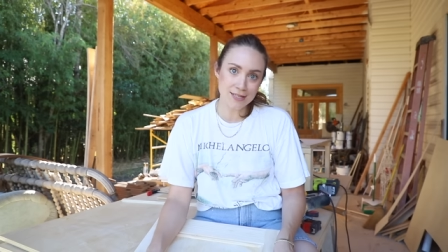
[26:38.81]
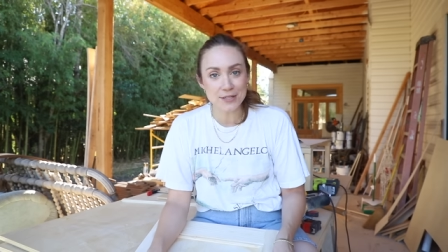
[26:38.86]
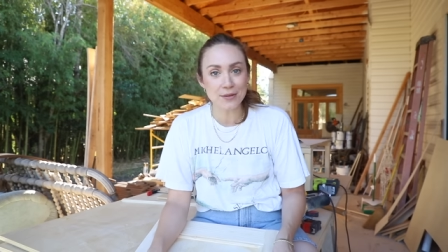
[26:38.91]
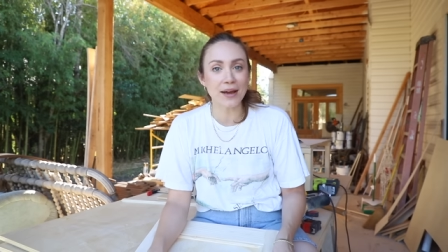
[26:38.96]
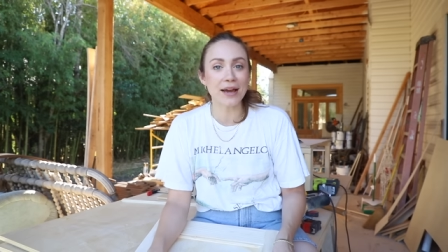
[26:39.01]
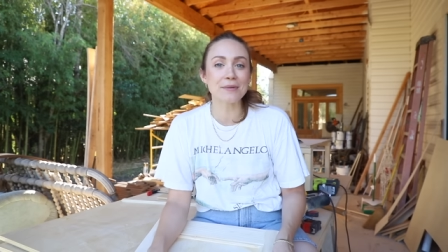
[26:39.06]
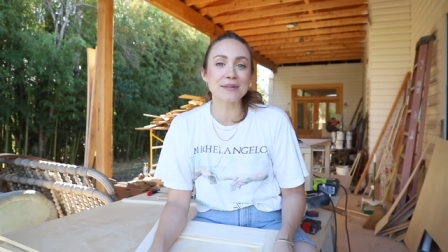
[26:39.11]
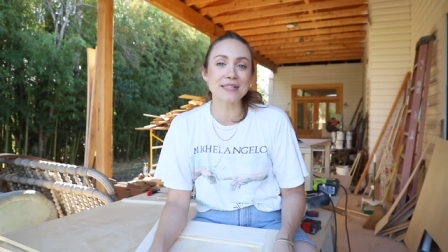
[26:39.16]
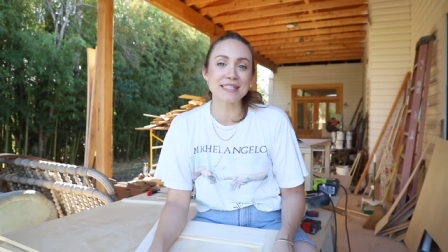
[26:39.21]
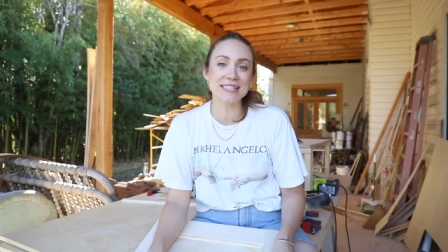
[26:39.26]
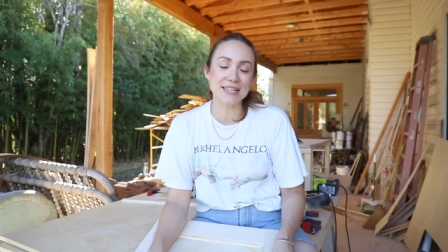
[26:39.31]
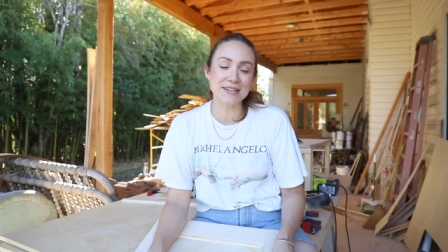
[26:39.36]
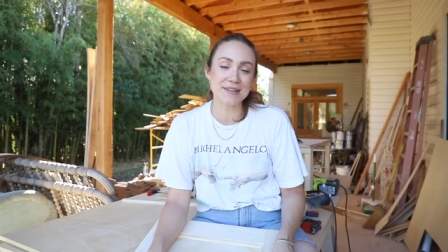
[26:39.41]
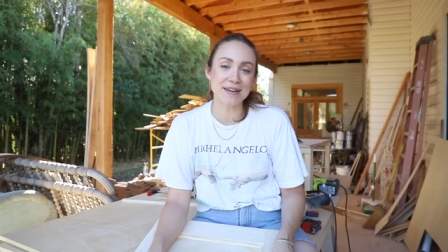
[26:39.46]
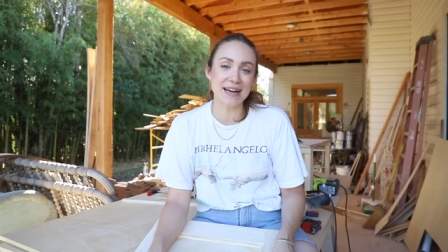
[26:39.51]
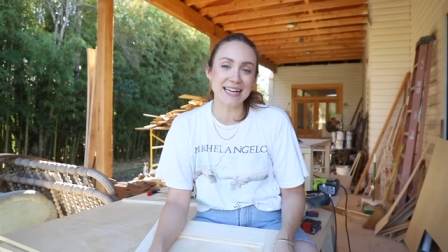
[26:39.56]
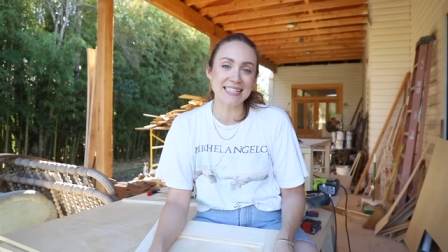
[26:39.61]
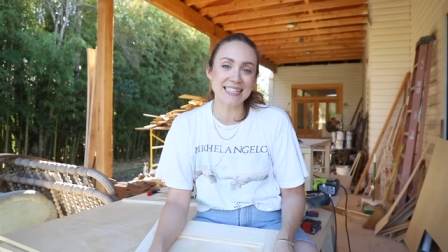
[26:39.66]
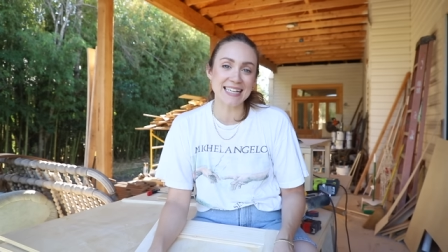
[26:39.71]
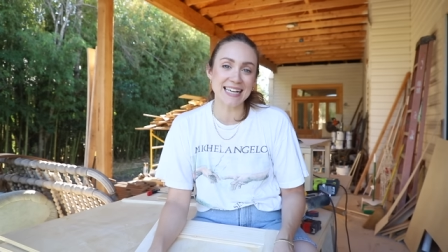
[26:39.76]
So I will see you
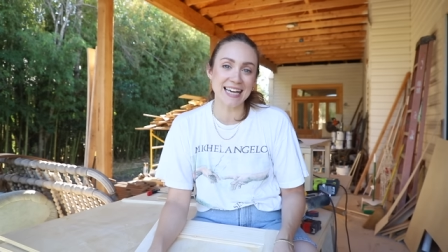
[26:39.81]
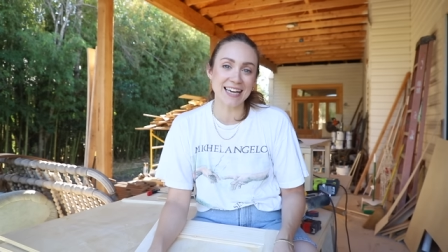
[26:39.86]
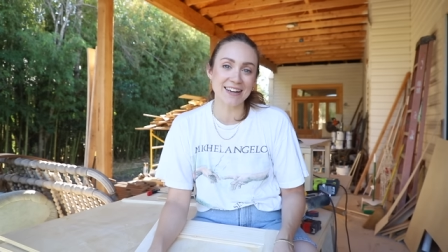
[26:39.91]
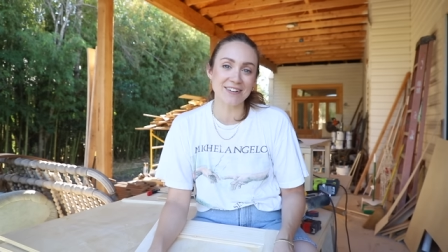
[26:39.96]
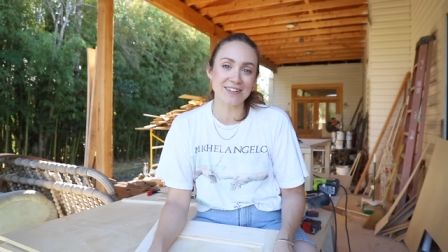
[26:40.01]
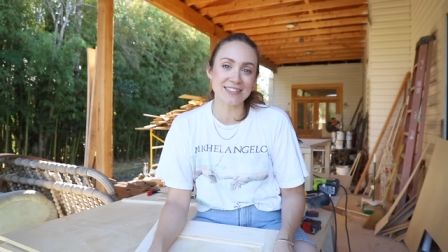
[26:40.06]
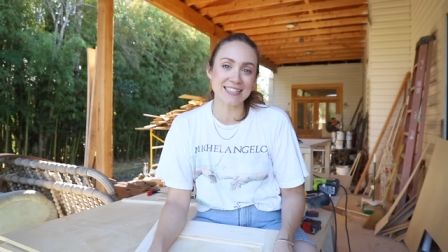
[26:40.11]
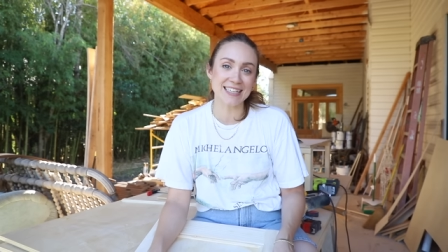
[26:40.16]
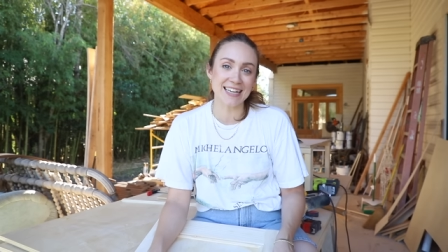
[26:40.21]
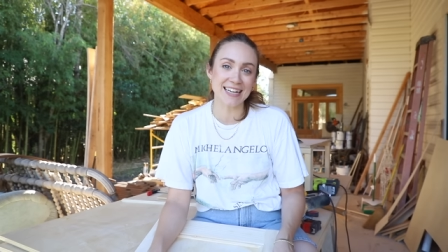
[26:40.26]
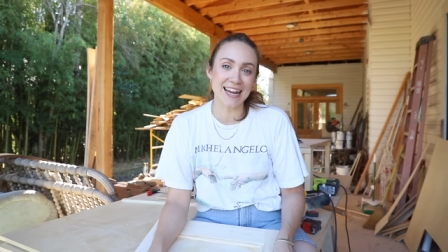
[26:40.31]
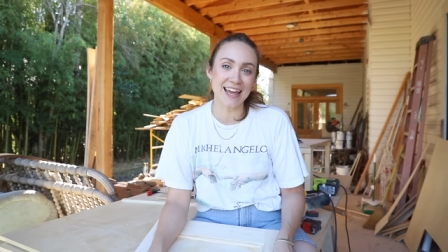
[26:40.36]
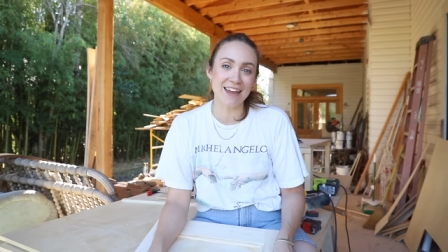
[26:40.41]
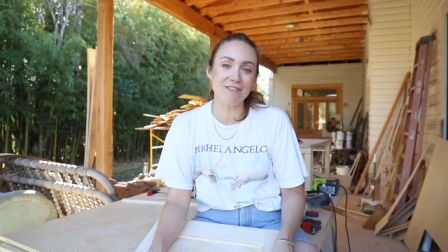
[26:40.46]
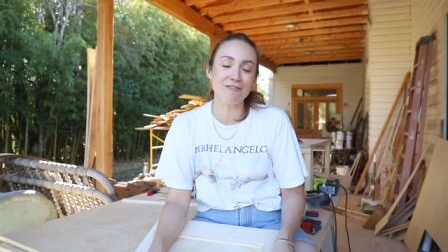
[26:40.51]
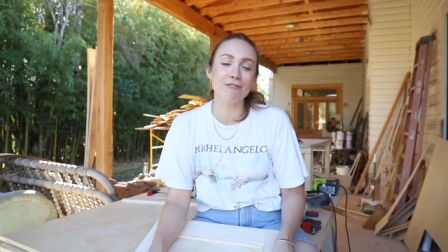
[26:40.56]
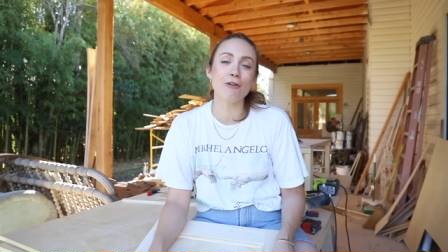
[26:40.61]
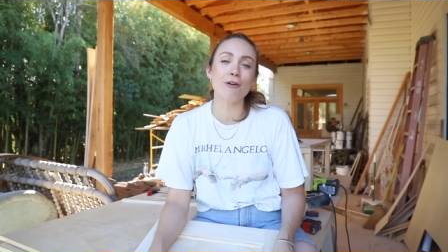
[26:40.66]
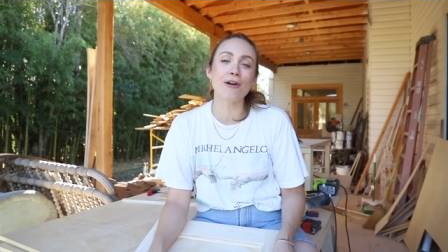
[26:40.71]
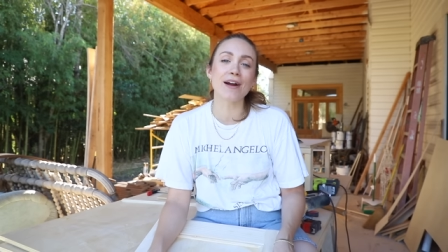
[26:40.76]
guys again on Sunday
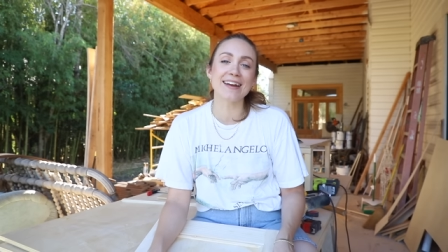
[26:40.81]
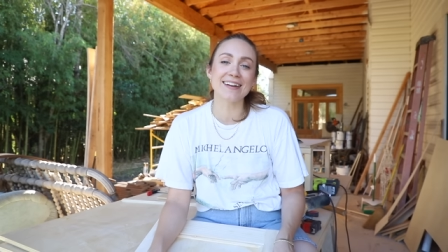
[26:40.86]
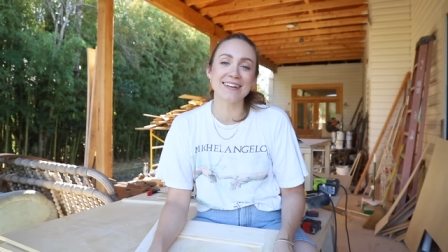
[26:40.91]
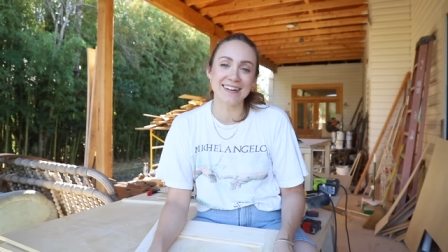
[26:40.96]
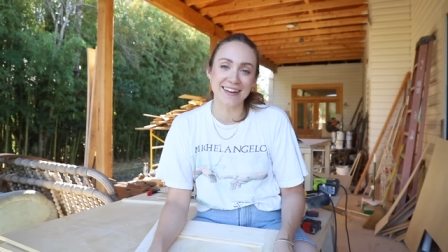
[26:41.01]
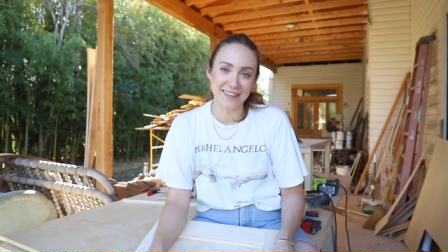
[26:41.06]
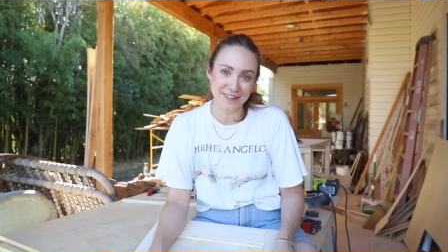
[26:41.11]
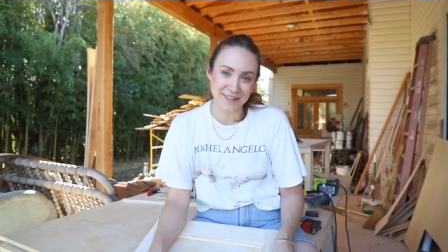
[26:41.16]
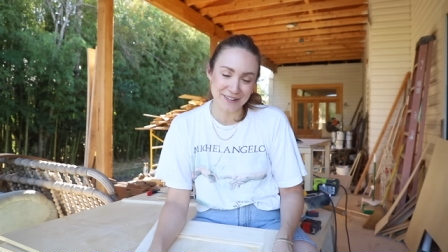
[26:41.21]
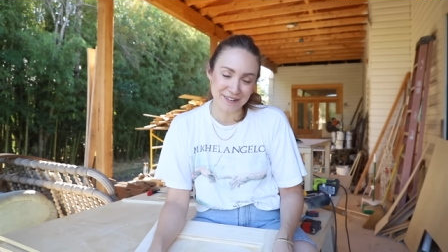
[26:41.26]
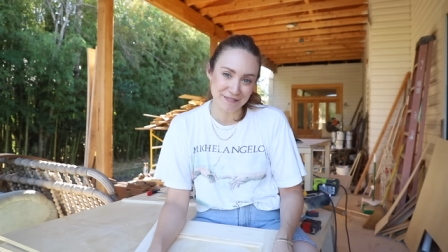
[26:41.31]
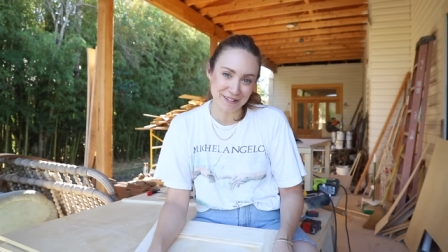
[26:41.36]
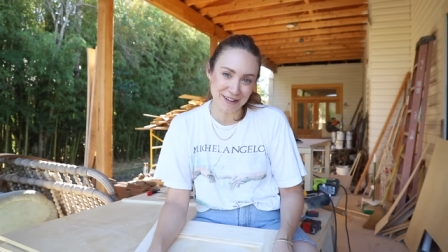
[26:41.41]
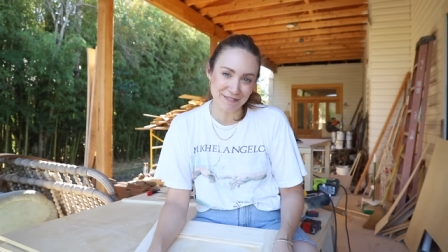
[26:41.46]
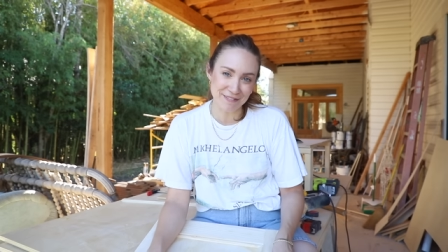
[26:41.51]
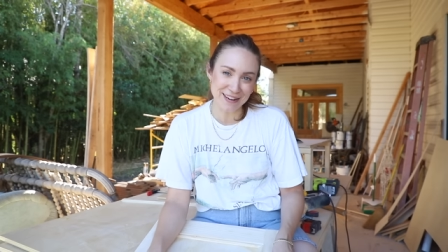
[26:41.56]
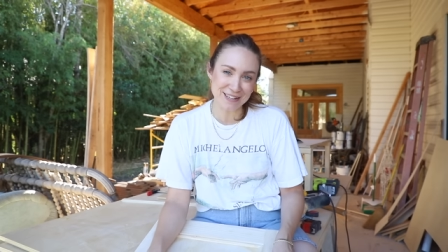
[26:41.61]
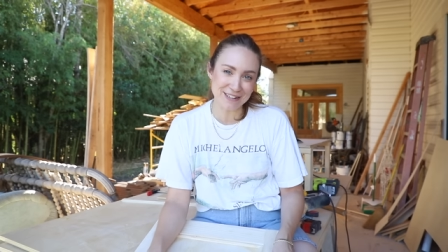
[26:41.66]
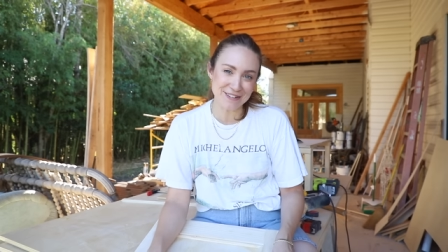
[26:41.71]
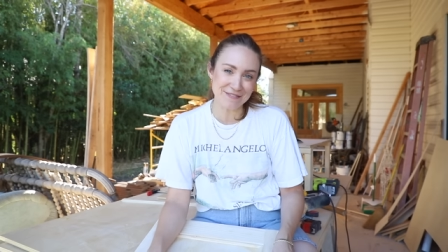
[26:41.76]
for another
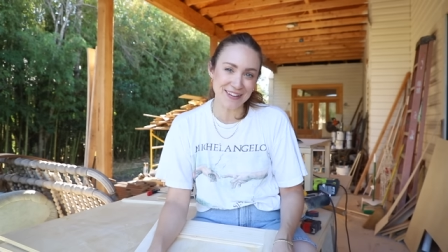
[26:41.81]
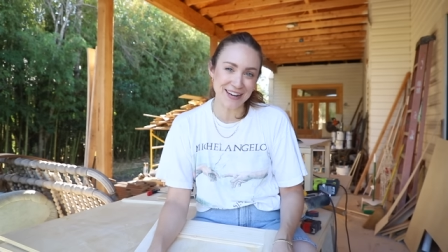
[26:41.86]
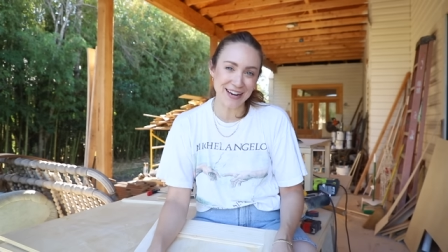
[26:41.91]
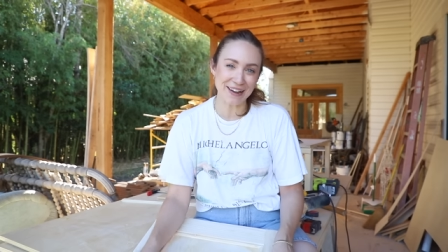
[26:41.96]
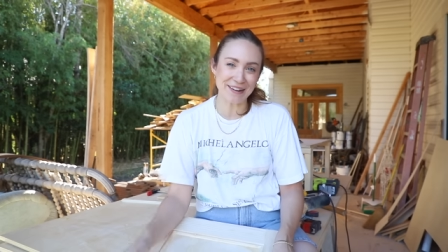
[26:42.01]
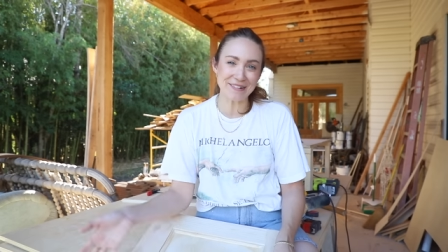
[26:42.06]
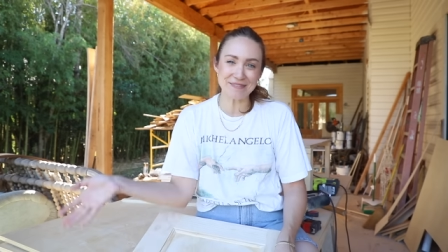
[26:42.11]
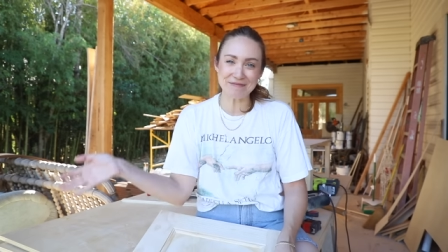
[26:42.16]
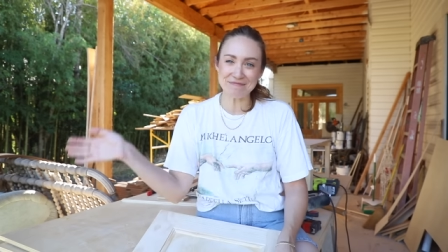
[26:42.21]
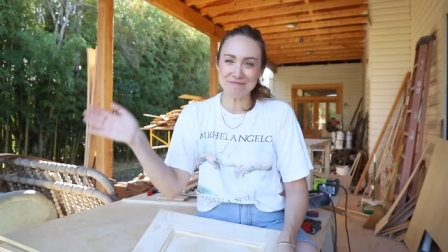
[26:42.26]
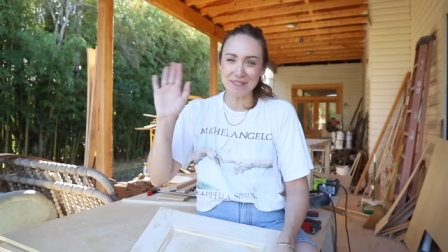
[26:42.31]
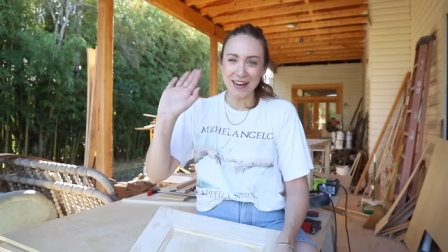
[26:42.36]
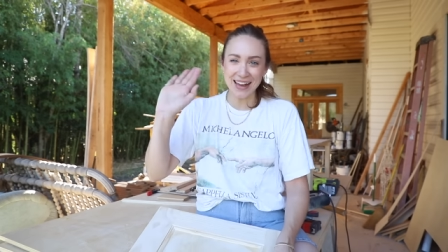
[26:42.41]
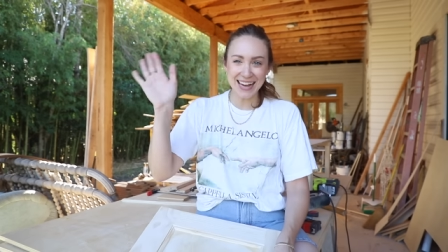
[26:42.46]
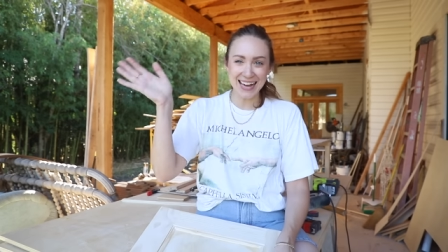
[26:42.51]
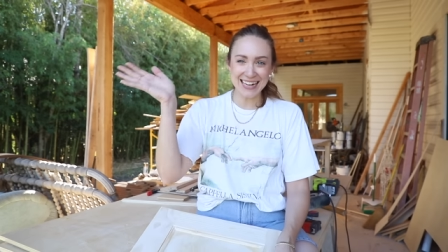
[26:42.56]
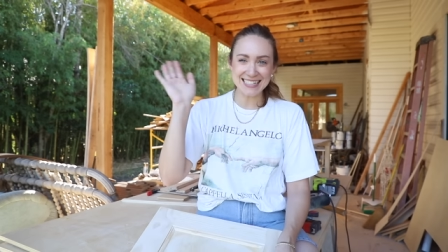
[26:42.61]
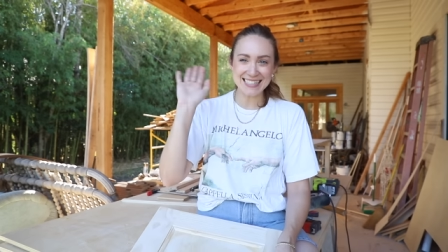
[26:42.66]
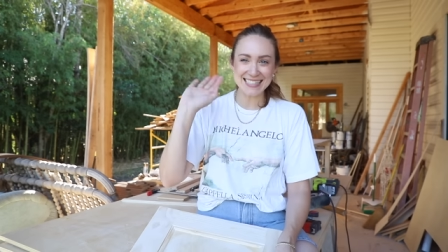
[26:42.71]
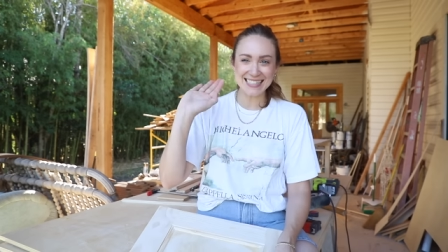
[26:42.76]
renovation video. Bye
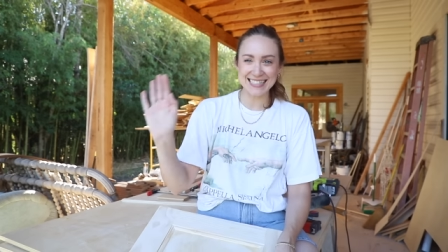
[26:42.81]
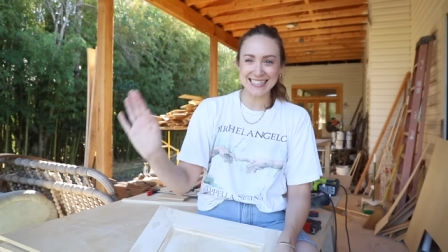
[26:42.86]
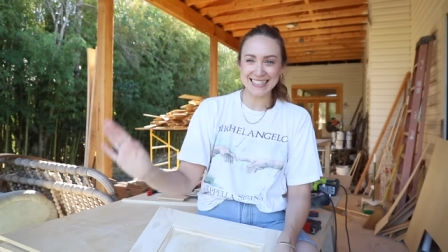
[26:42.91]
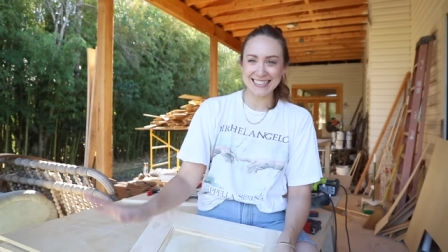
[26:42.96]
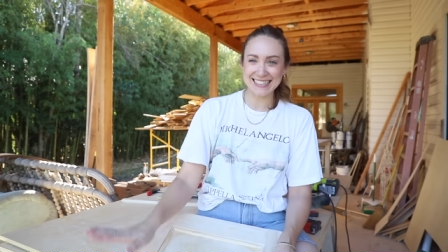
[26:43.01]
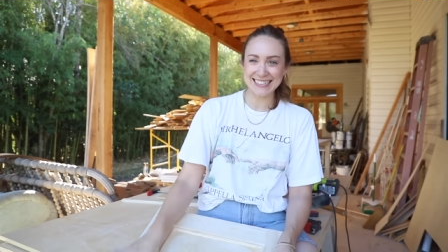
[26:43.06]
guys.